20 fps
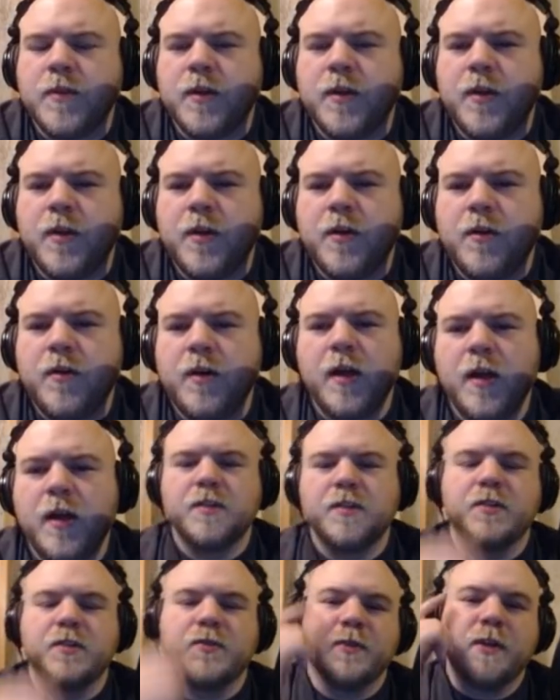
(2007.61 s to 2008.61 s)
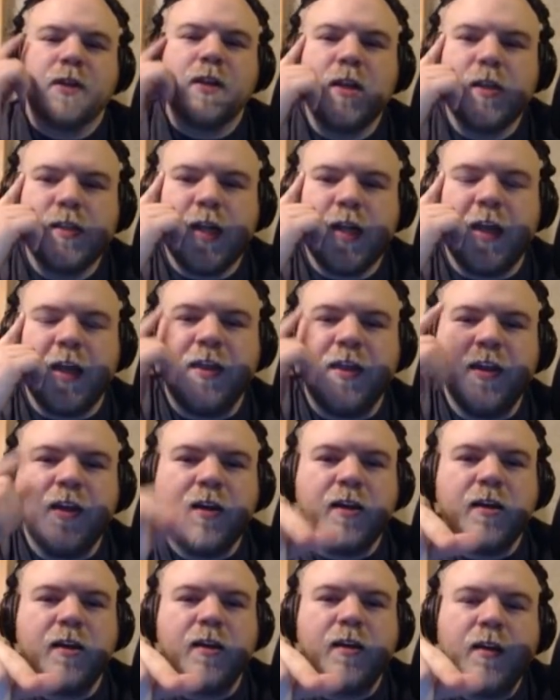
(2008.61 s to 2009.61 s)
You know what, I just realized, I
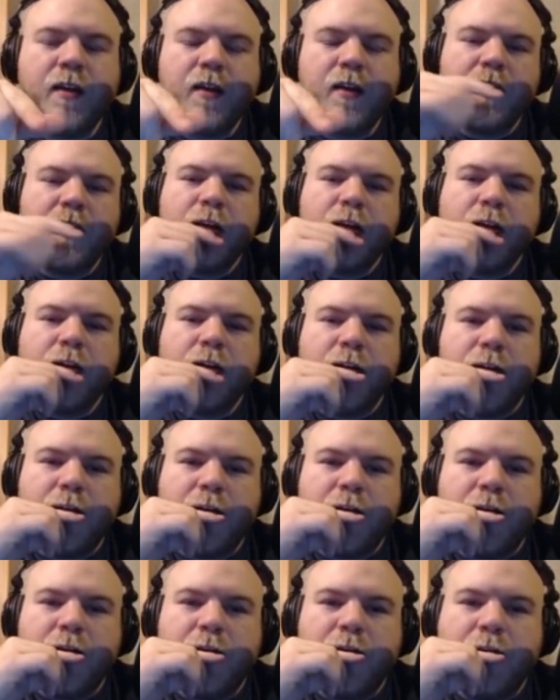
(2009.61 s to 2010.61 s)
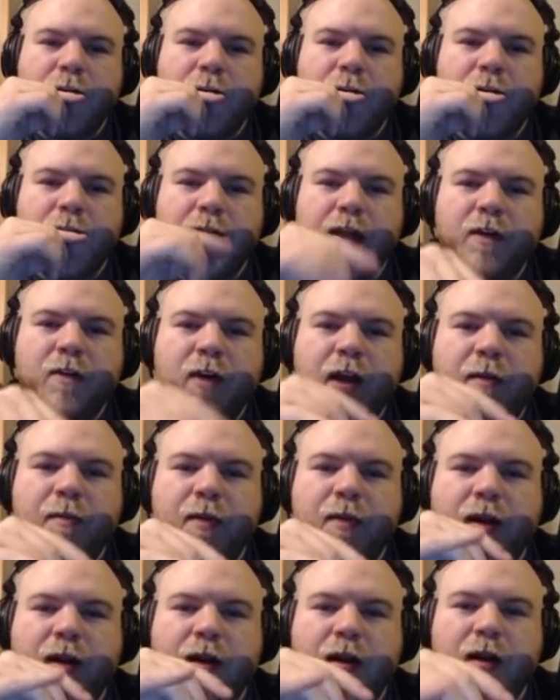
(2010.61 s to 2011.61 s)
think, did they grab
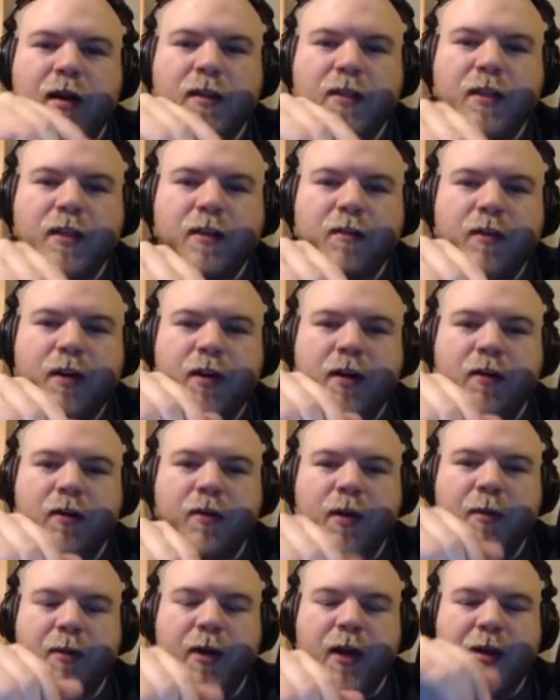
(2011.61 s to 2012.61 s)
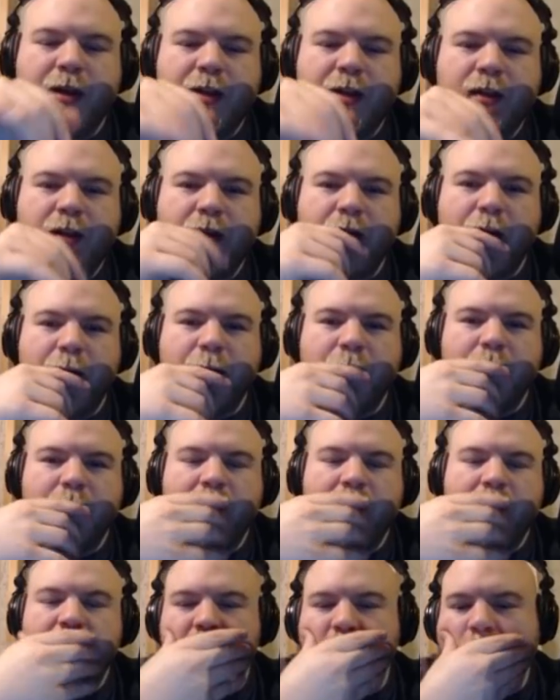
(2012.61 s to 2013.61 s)
an Octillery or a Remoraid? I think they grabbed a
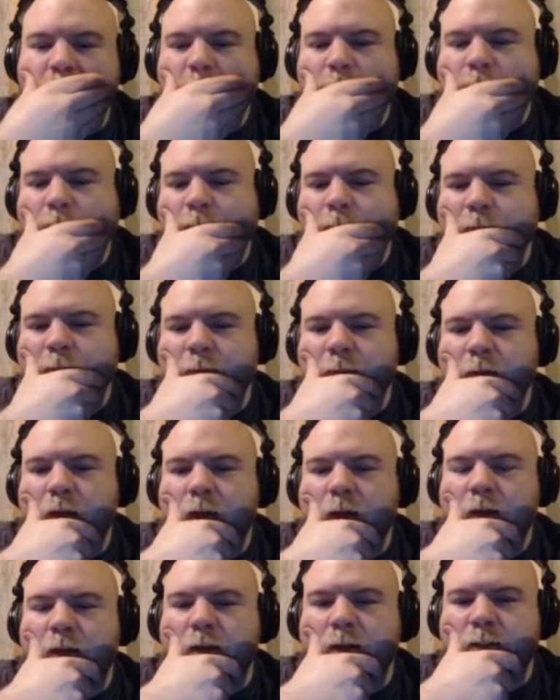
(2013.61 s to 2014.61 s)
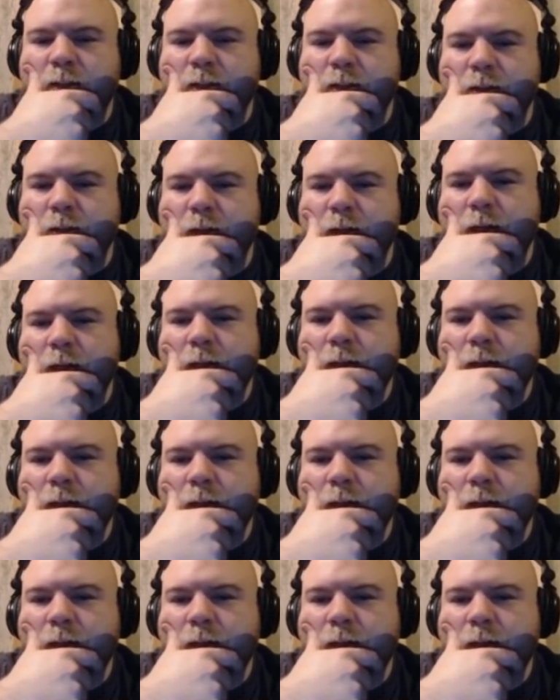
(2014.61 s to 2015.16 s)
Remoraid, not an Octillery,